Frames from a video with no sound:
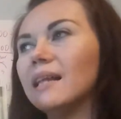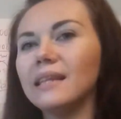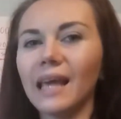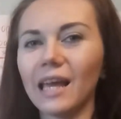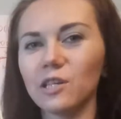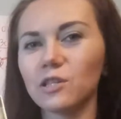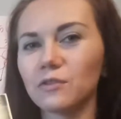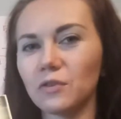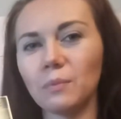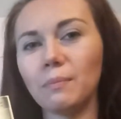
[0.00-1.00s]
the
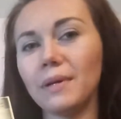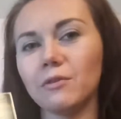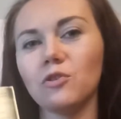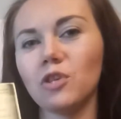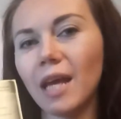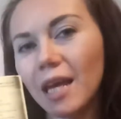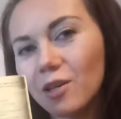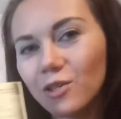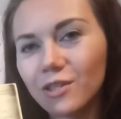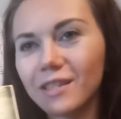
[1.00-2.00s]
agents from marriage
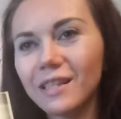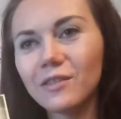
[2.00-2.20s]
agency